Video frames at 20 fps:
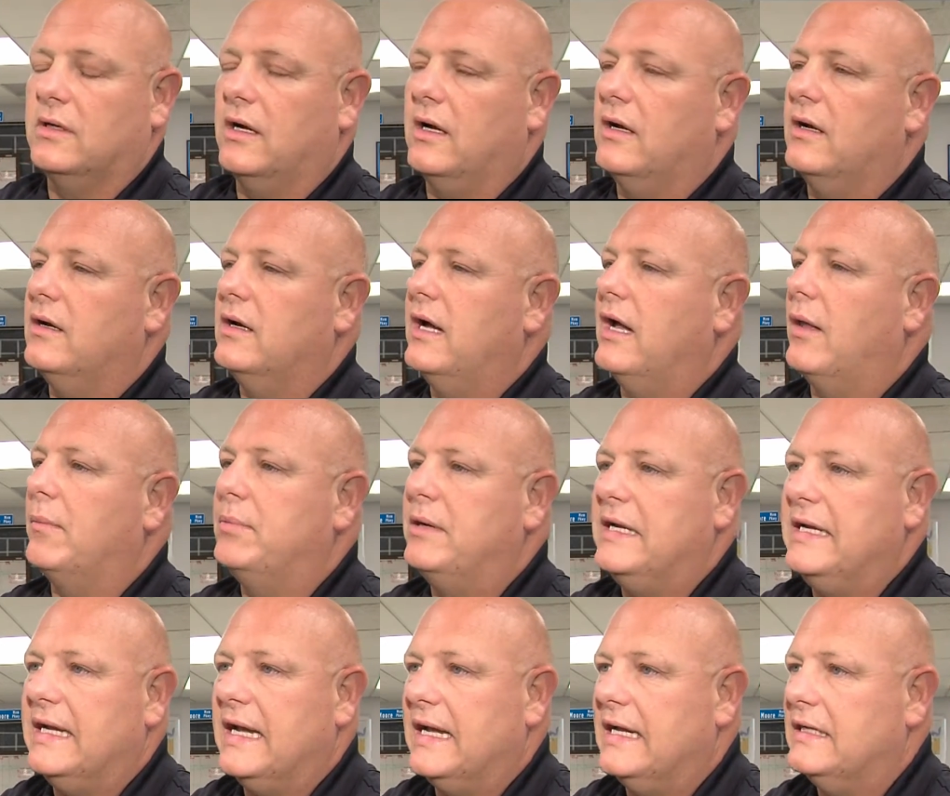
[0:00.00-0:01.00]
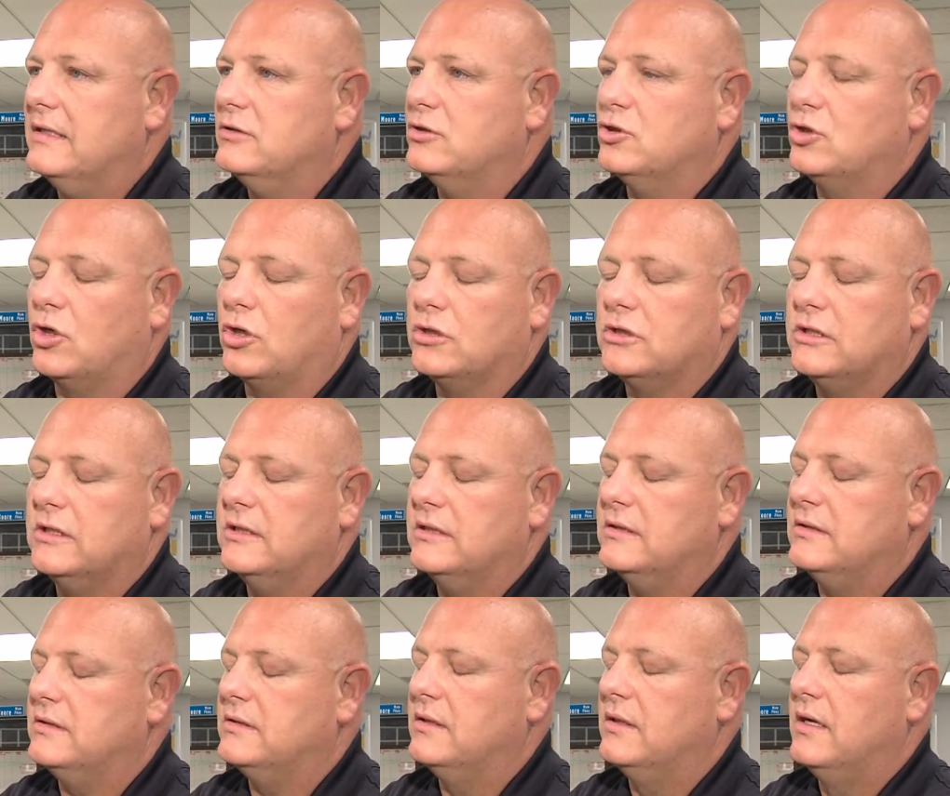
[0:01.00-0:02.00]
uh, LPNs,
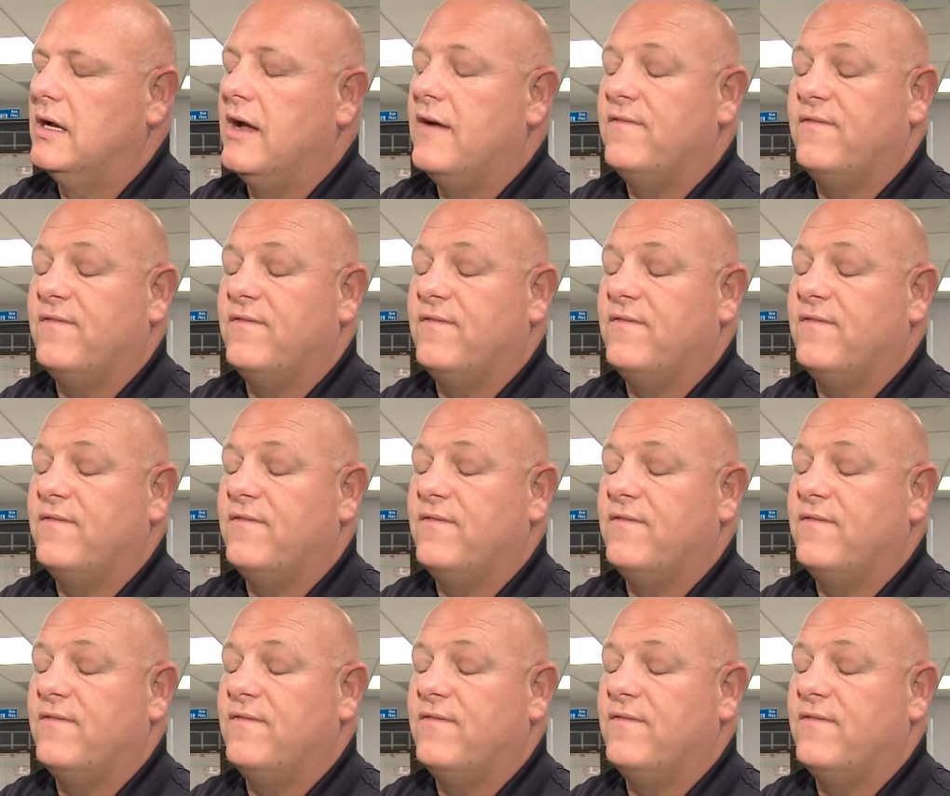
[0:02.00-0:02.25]
nurses,